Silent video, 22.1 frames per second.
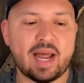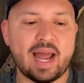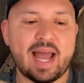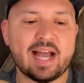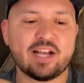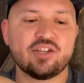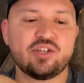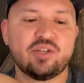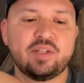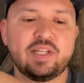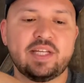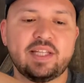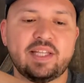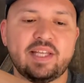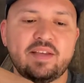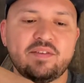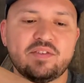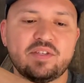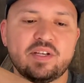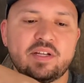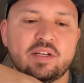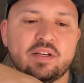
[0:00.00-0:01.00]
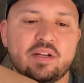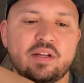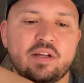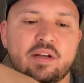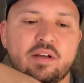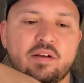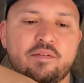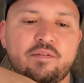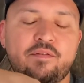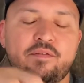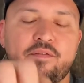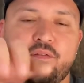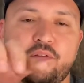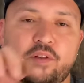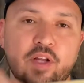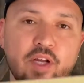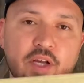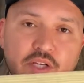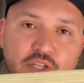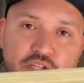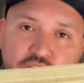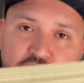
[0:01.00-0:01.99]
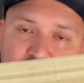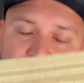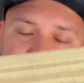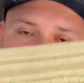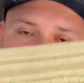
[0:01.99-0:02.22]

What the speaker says: actually leaves it flush.